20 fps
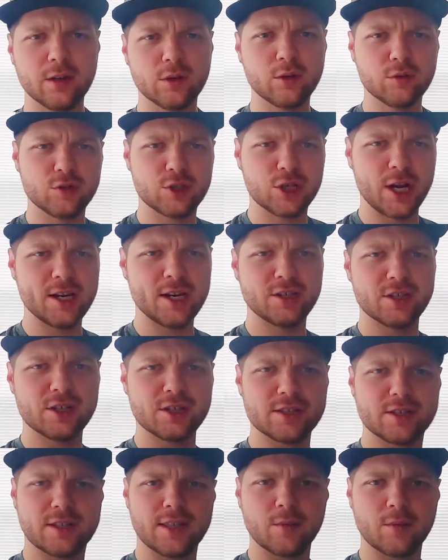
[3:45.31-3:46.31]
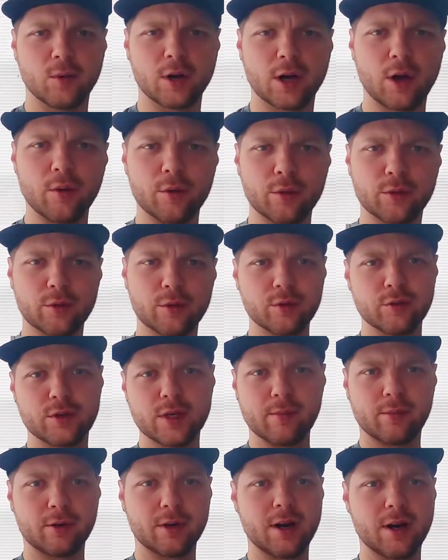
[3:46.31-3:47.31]
new changes that we're going through
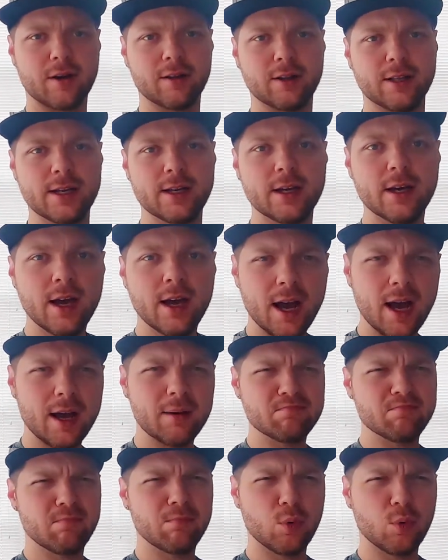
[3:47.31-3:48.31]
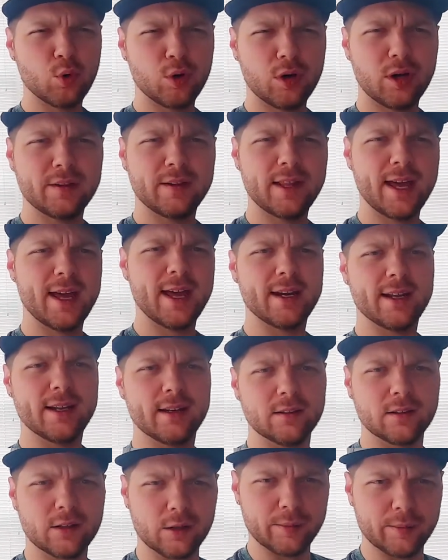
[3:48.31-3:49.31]
temporarily. Uh, more on that
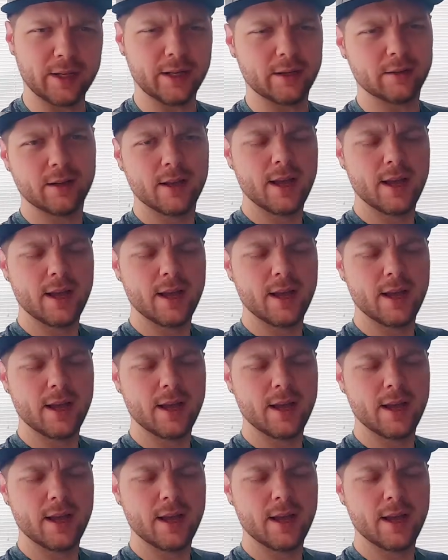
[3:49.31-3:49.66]
in a little bit.